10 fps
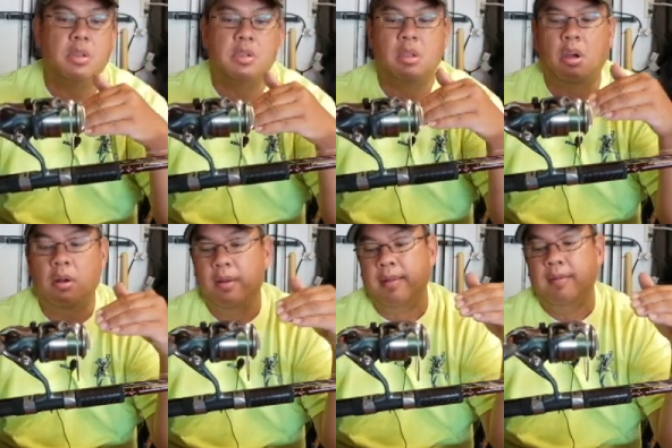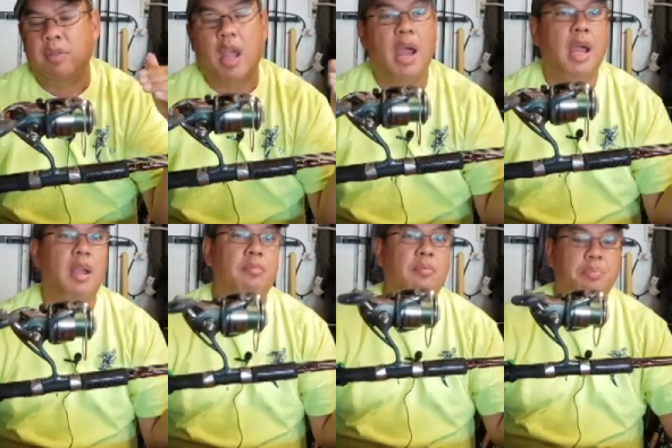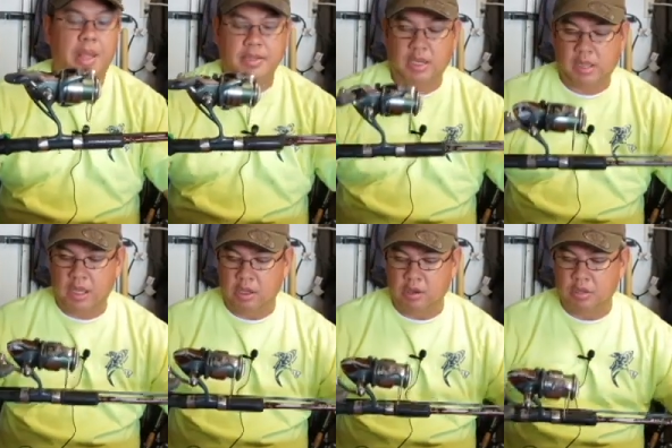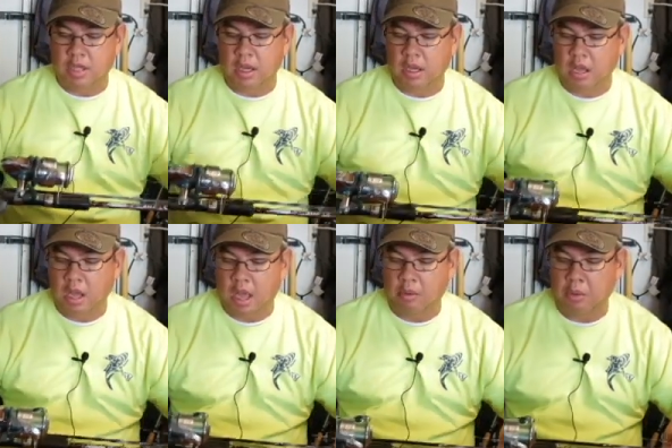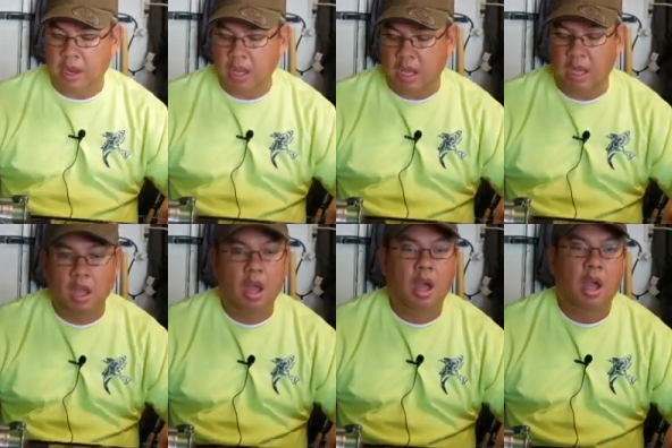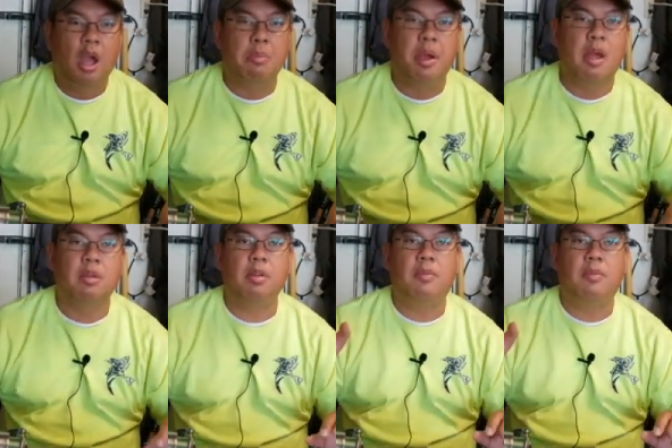So I'm basically using and rigging about